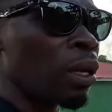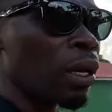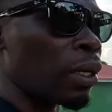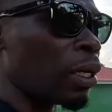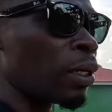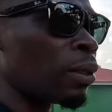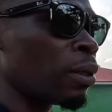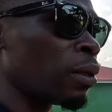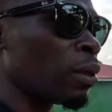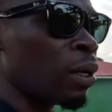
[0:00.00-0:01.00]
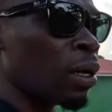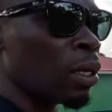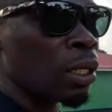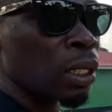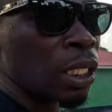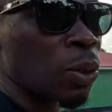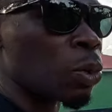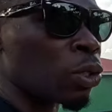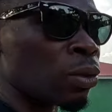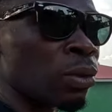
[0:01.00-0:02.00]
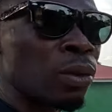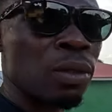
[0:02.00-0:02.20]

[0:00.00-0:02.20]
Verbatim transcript: And then six months,